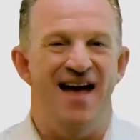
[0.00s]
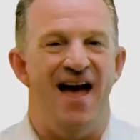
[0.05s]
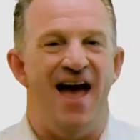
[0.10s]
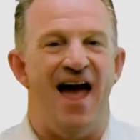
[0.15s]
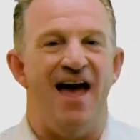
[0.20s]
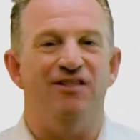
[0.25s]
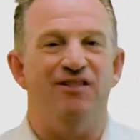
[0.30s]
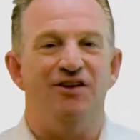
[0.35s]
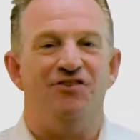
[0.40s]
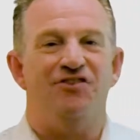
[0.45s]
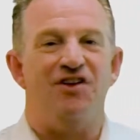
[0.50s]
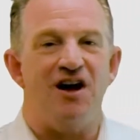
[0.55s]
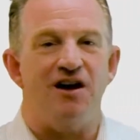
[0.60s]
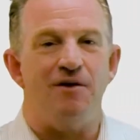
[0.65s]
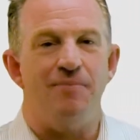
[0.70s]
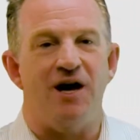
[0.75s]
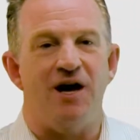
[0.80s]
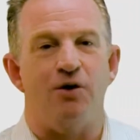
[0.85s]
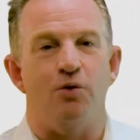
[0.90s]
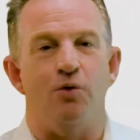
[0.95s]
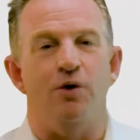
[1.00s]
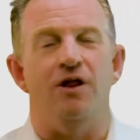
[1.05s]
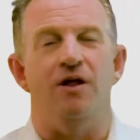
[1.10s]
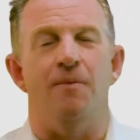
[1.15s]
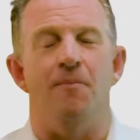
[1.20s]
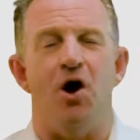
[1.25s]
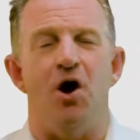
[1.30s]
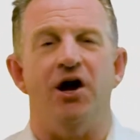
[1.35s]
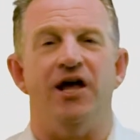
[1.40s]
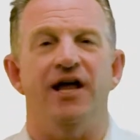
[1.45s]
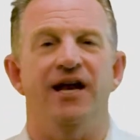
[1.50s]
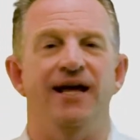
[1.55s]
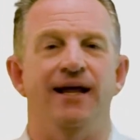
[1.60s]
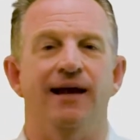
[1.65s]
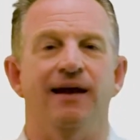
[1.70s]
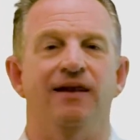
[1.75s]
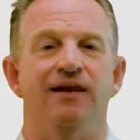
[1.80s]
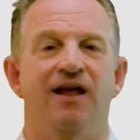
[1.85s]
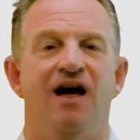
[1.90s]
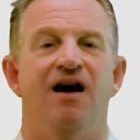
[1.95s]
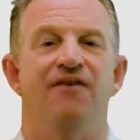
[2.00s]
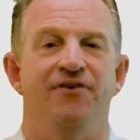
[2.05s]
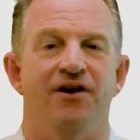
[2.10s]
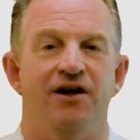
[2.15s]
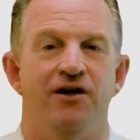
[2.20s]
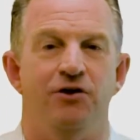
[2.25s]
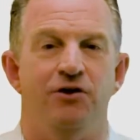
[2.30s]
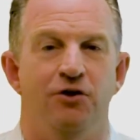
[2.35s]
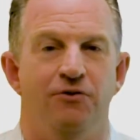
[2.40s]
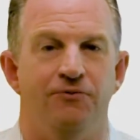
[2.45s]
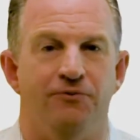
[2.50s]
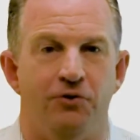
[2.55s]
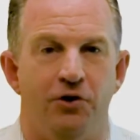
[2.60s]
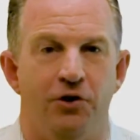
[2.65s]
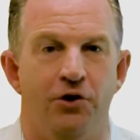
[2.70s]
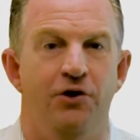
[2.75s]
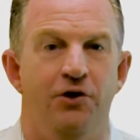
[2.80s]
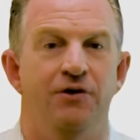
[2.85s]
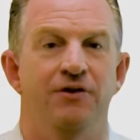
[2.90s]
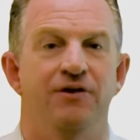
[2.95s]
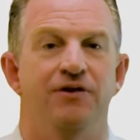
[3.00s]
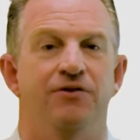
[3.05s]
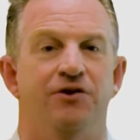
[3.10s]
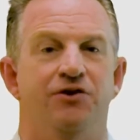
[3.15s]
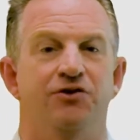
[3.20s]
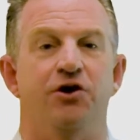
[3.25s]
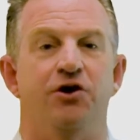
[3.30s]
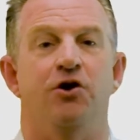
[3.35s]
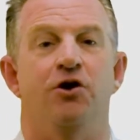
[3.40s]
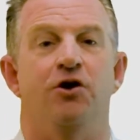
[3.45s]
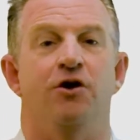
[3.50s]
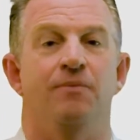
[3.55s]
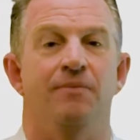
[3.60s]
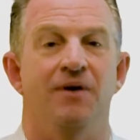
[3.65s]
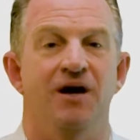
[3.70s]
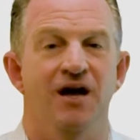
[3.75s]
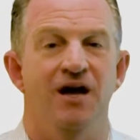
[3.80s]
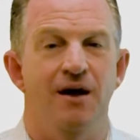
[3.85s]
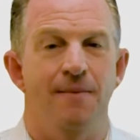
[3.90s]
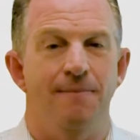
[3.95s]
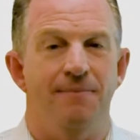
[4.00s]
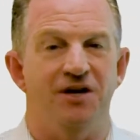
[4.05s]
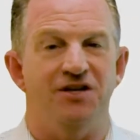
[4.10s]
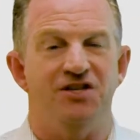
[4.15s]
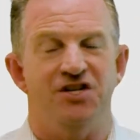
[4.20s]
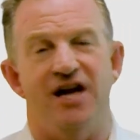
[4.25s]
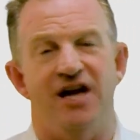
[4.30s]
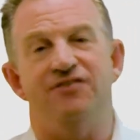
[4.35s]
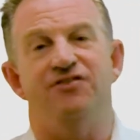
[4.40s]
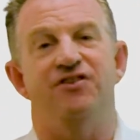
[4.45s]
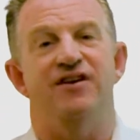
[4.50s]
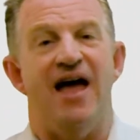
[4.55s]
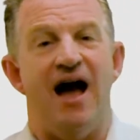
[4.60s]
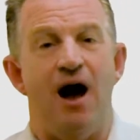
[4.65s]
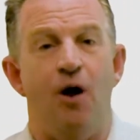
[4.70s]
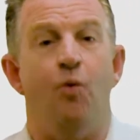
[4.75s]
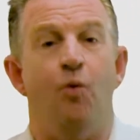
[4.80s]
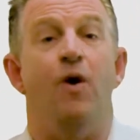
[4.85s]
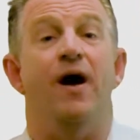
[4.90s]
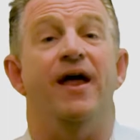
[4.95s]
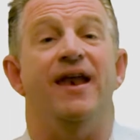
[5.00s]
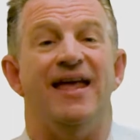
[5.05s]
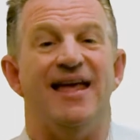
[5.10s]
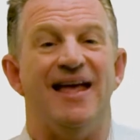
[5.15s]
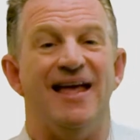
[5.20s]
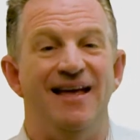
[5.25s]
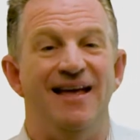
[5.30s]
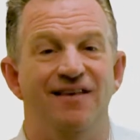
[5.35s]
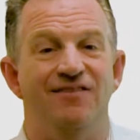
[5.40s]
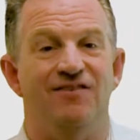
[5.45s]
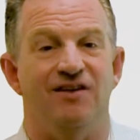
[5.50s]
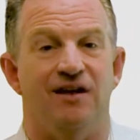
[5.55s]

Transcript: Hey, let's talk about guerrilla marketing. Love it. You've learned the term, but just now what is